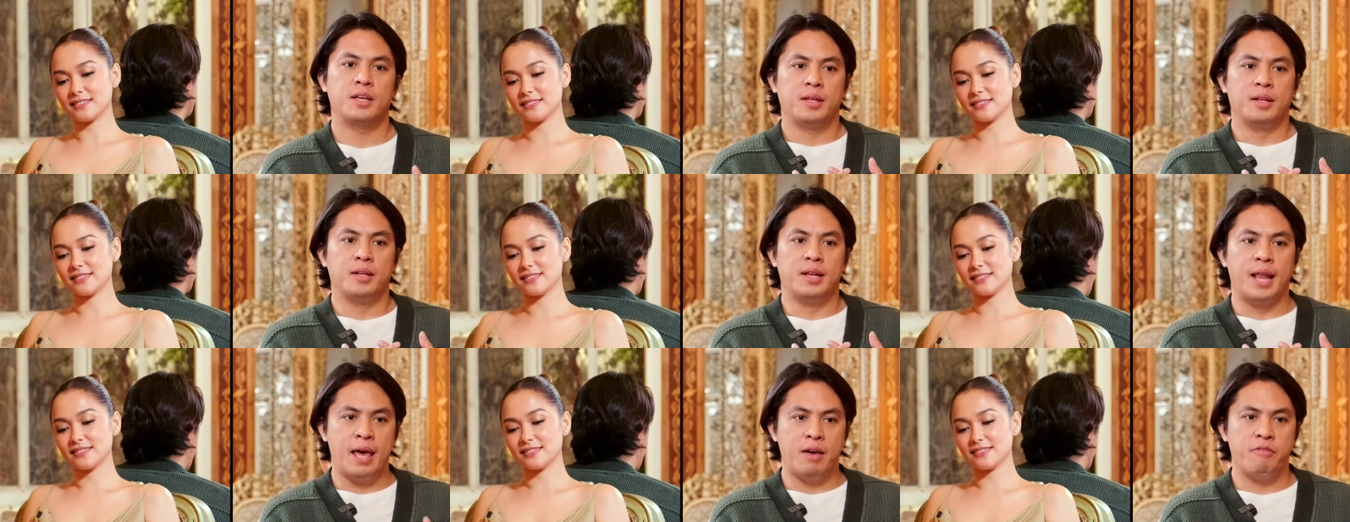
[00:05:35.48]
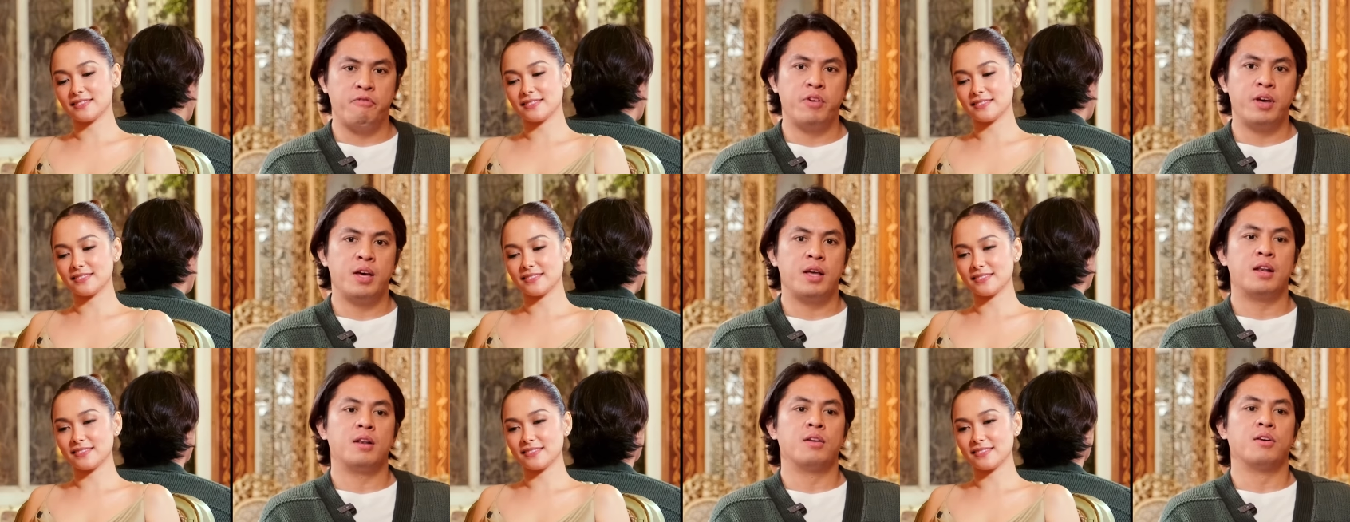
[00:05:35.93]

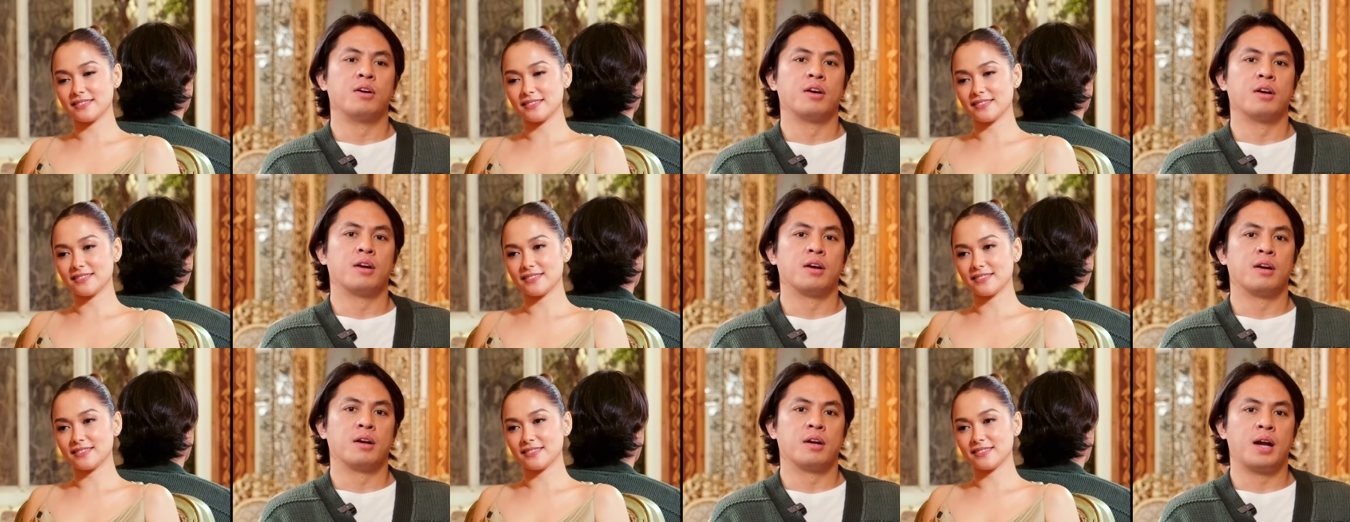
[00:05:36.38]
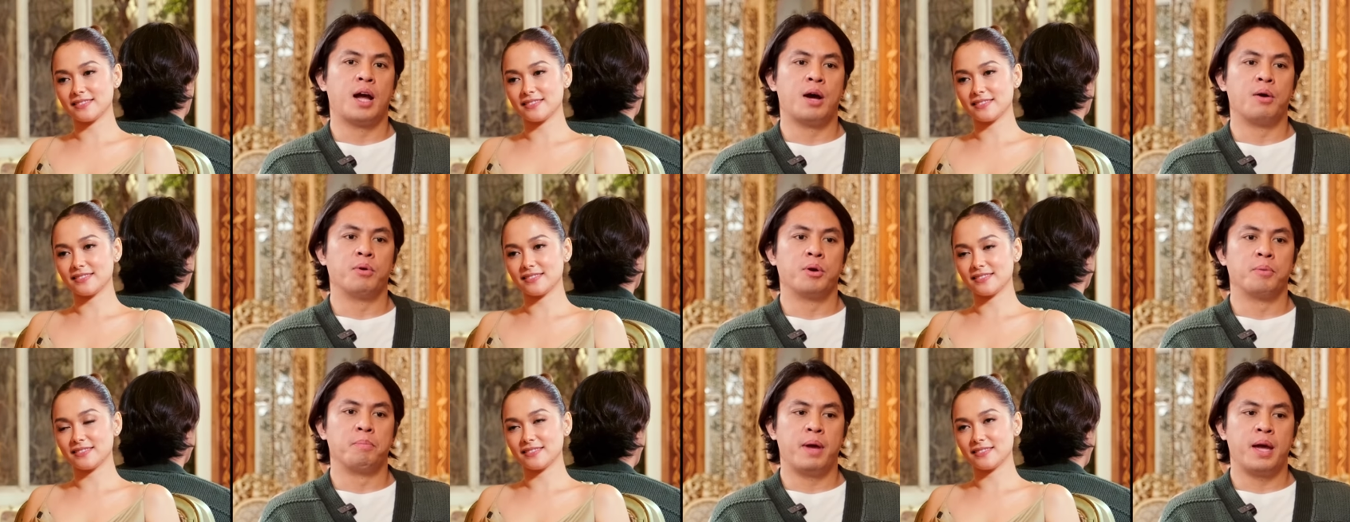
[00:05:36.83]
Speaker 1: level or
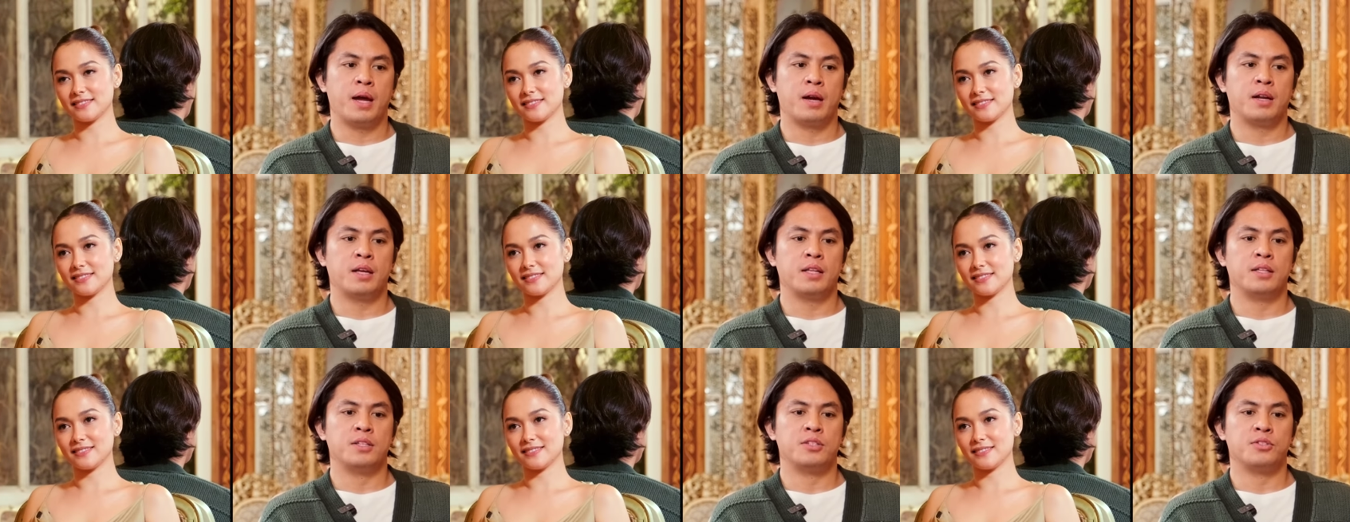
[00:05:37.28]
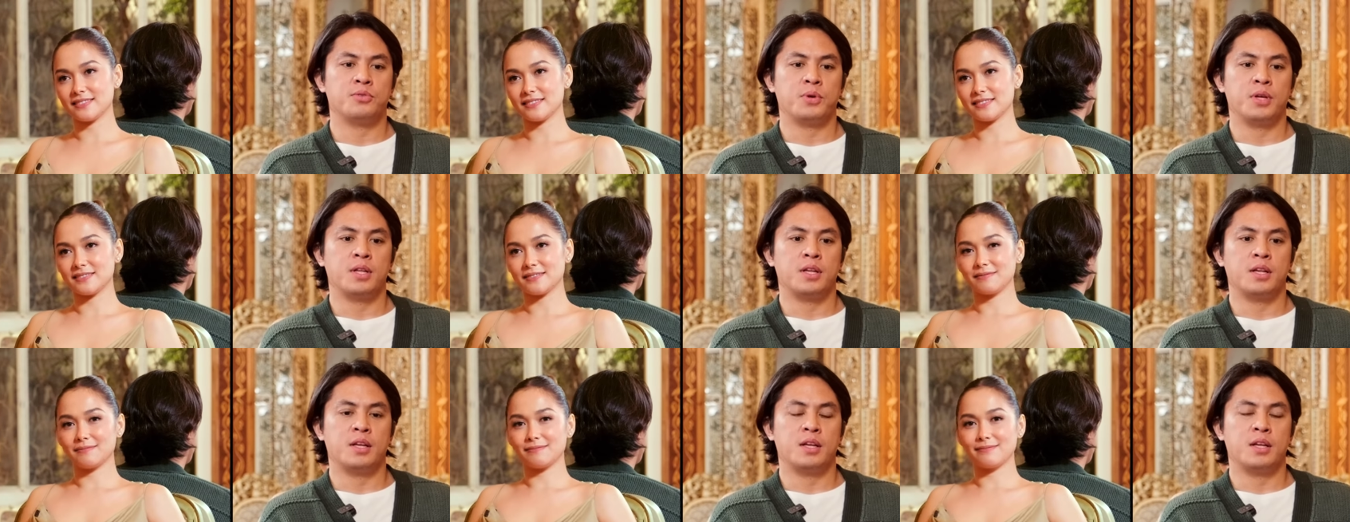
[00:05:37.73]
our marriage
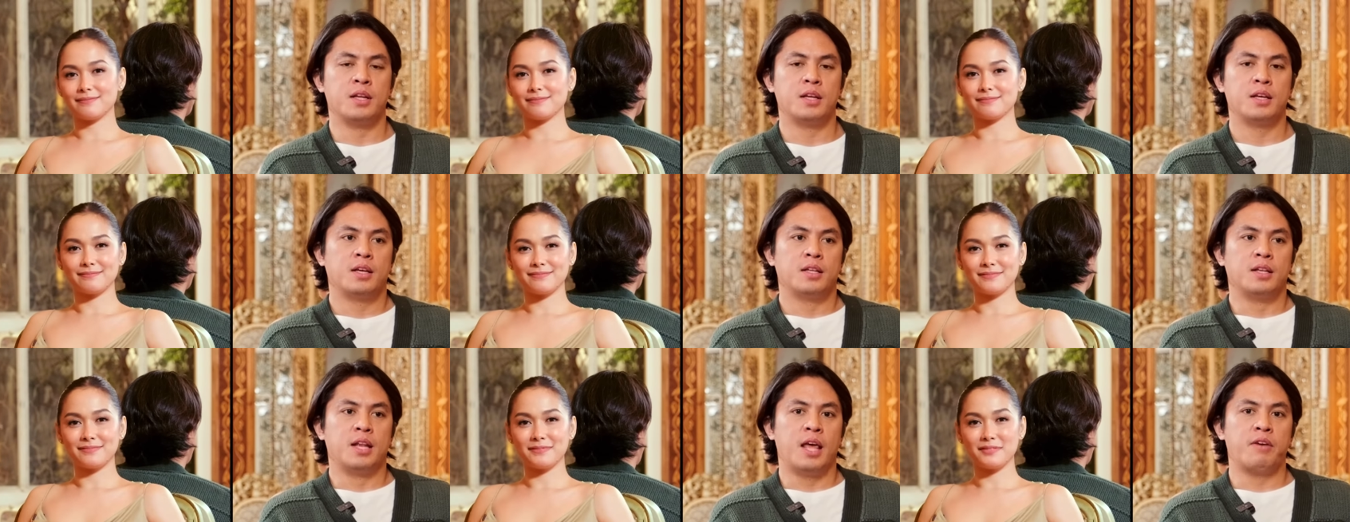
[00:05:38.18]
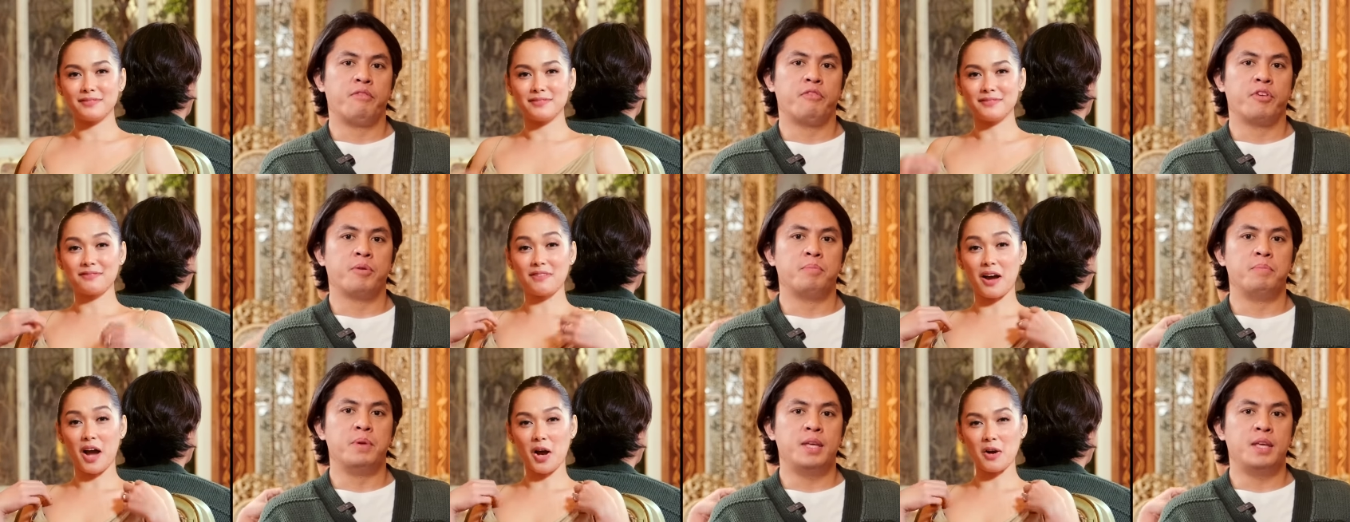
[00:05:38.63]
will
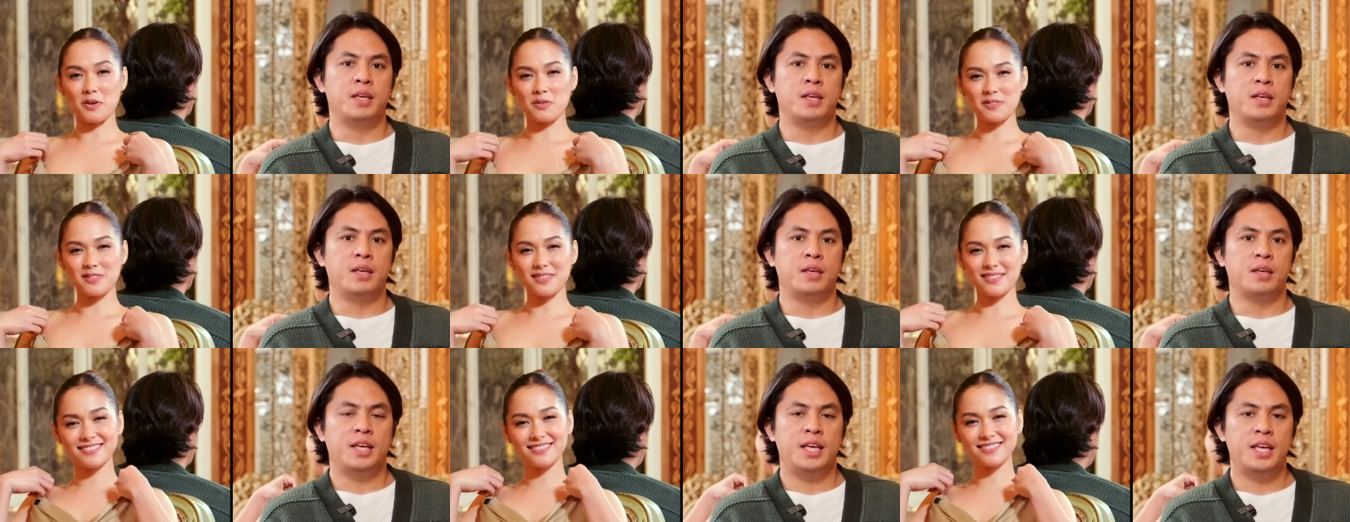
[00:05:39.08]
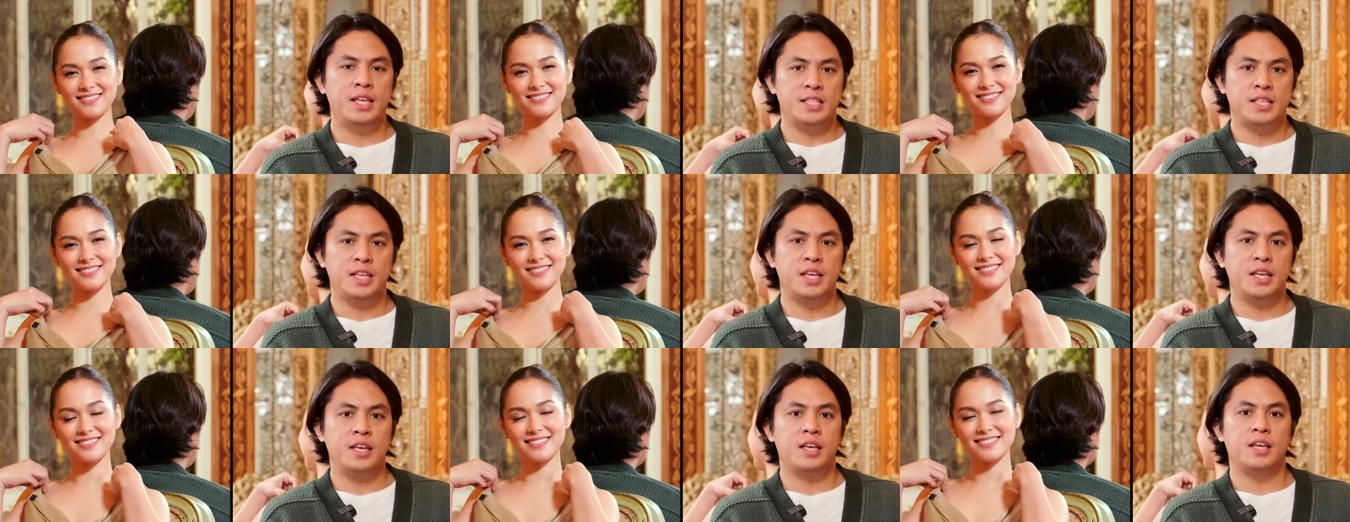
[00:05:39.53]
never be
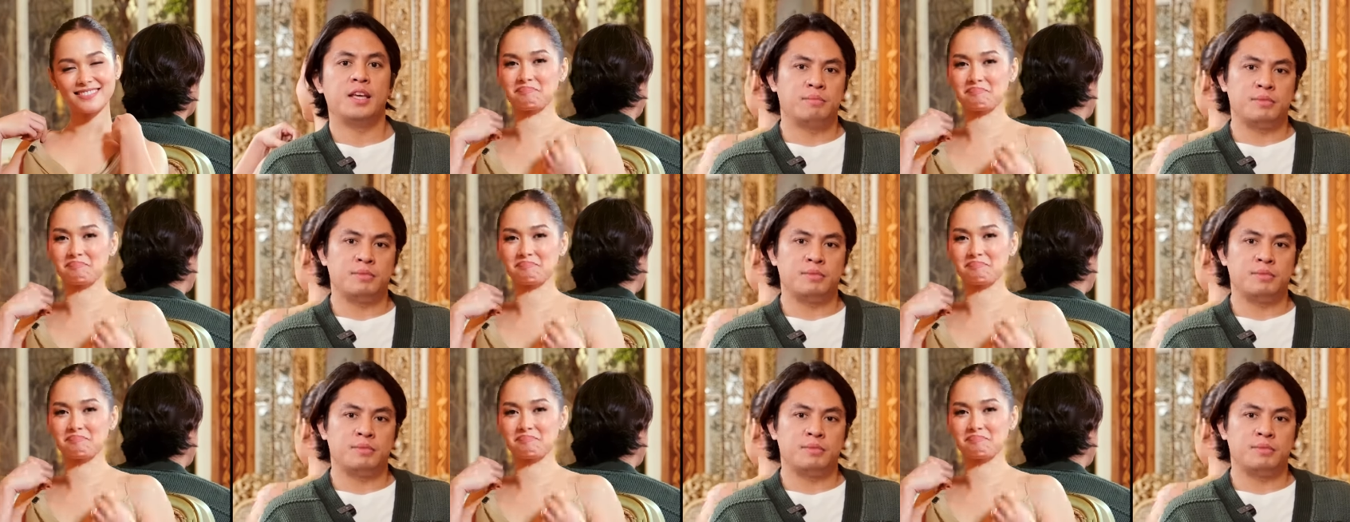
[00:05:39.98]
easy.